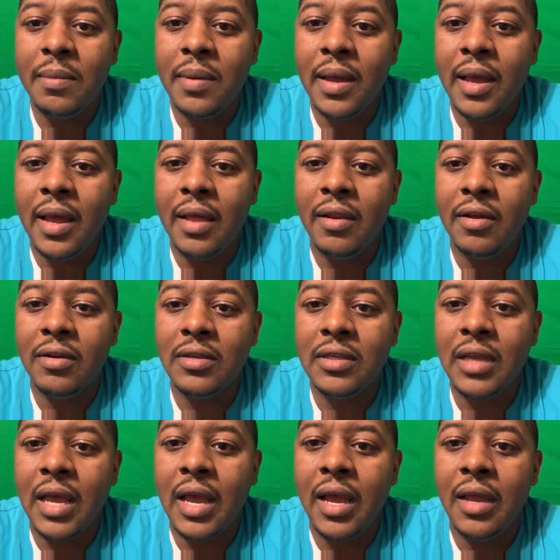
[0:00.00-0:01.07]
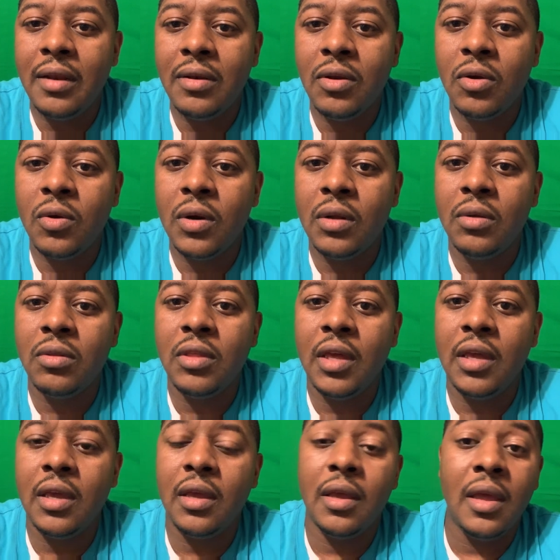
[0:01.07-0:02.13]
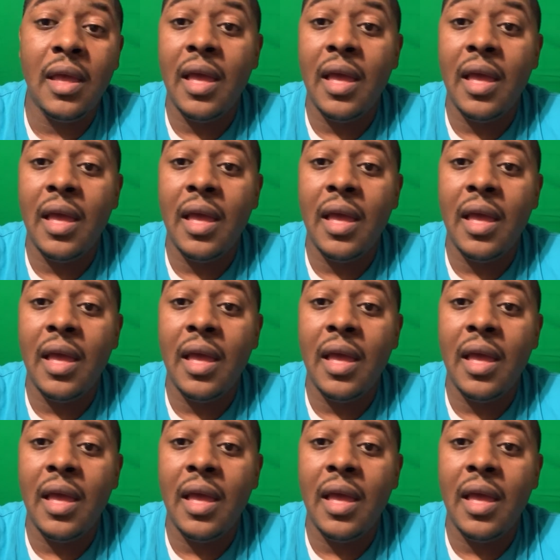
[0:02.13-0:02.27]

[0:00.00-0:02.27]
behind their side. No critical thinking.